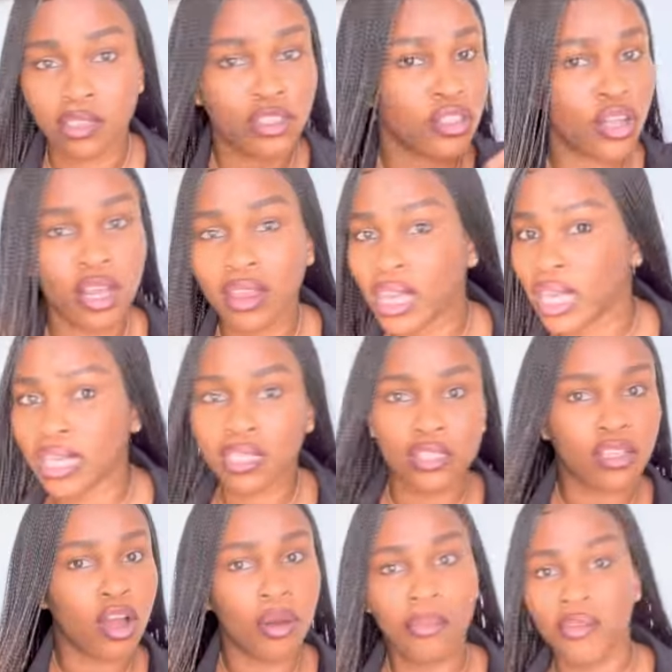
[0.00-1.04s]
Nothing
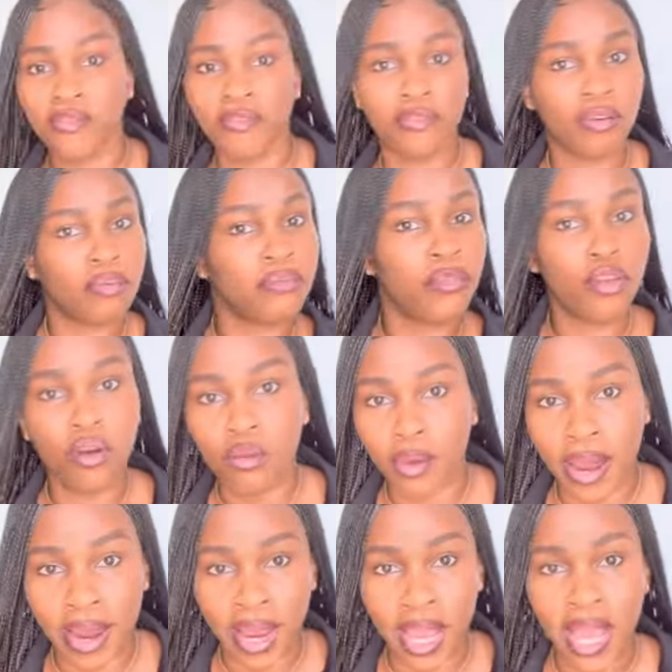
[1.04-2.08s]
is coming from
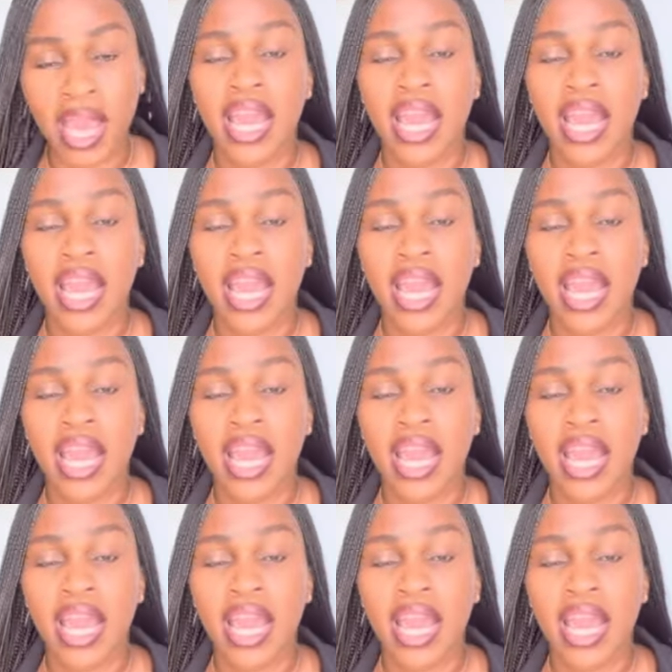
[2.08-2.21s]
nowhere.